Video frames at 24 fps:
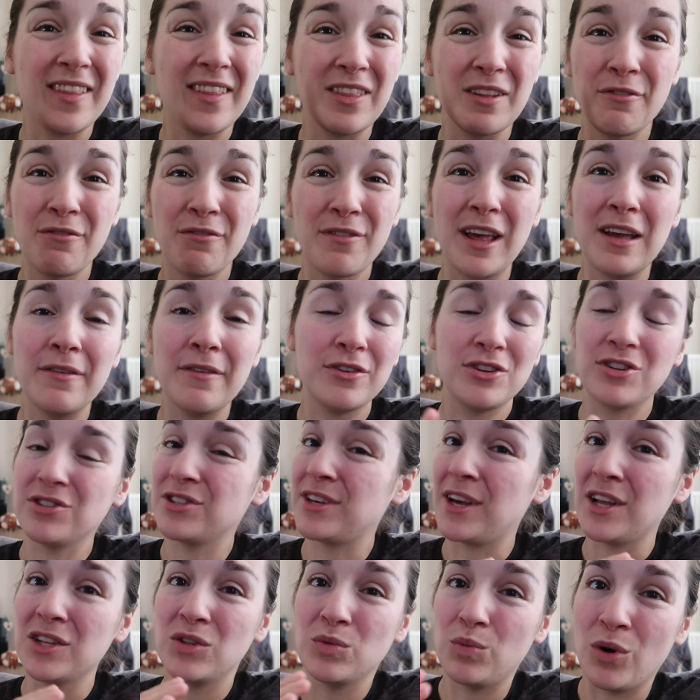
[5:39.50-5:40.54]
and the flavour
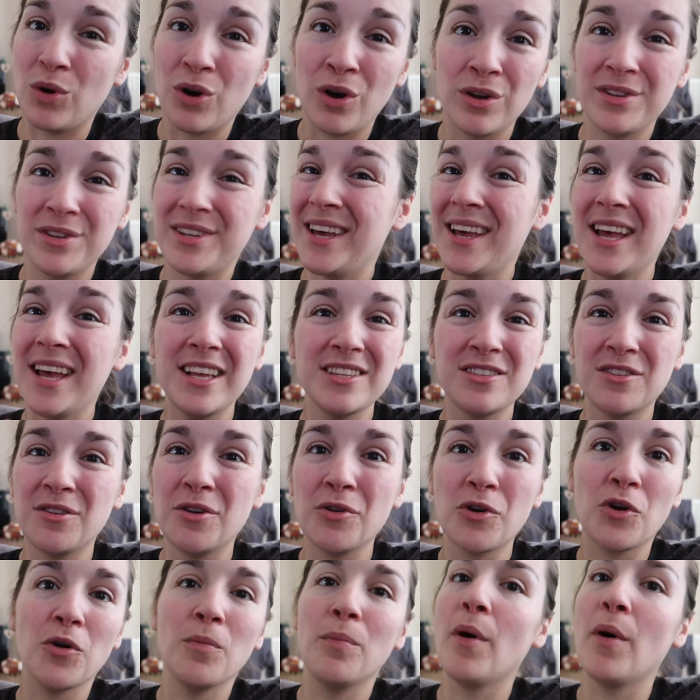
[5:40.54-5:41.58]
just gets worse. It isn't
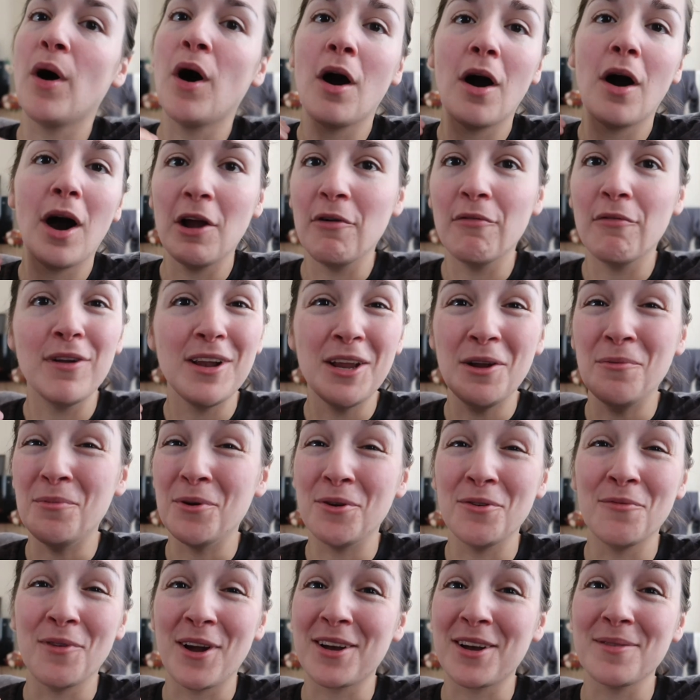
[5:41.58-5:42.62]
a good bar. I really
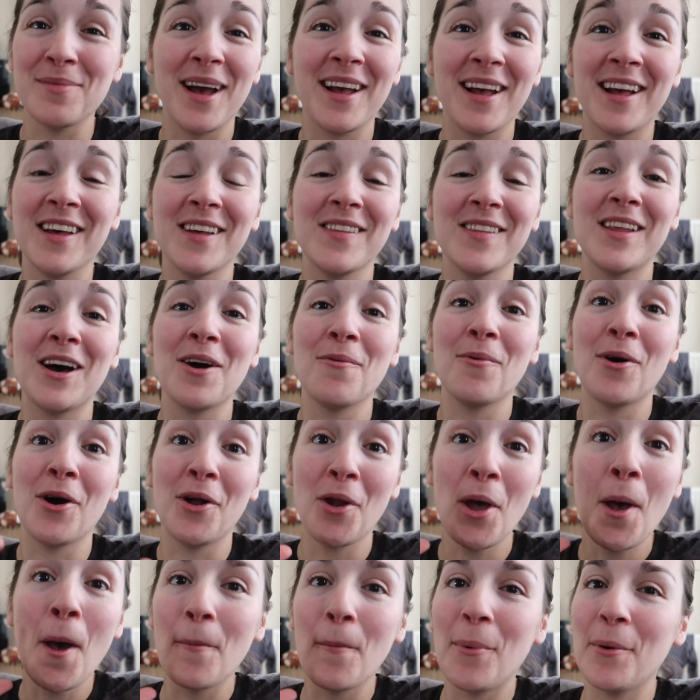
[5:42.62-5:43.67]
wouldn't recommend getting that
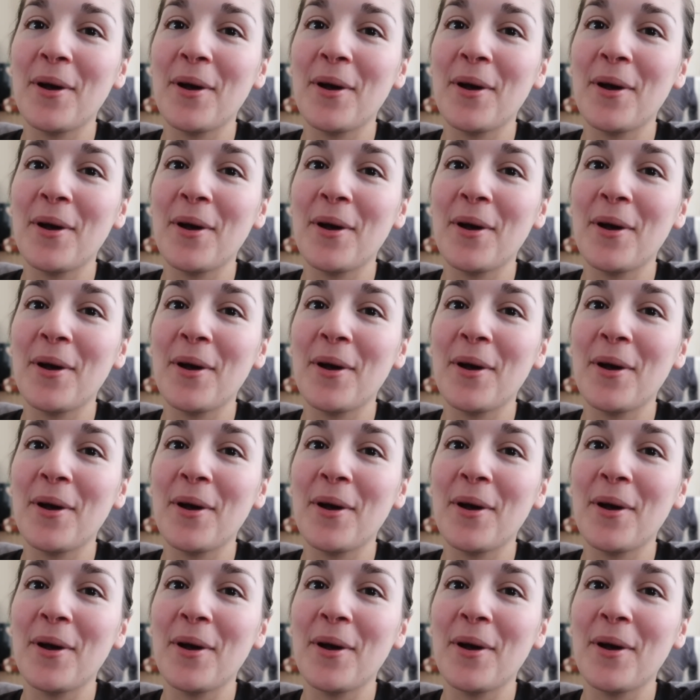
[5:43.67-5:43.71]
one.